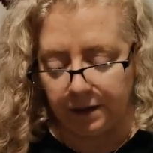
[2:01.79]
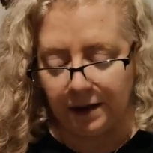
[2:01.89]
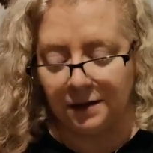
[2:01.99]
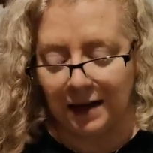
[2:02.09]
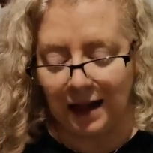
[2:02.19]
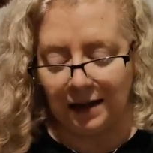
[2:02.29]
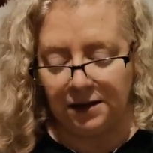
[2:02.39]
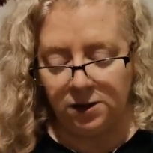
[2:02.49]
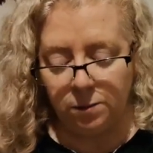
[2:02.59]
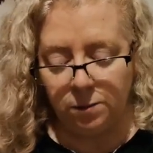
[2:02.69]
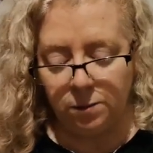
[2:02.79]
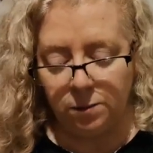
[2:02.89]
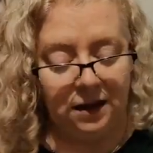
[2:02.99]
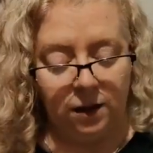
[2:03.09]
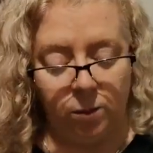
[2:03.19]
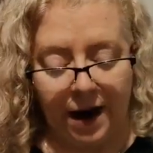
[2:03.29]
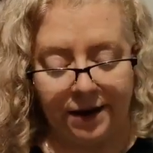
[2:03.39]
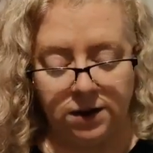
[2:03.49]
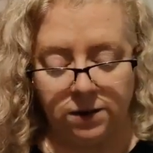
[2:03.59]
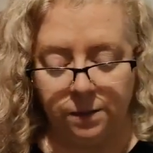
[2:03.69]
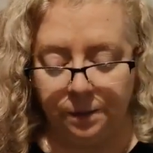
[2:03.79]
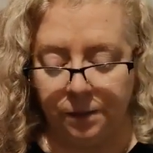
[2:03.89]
Silent, our healing practice.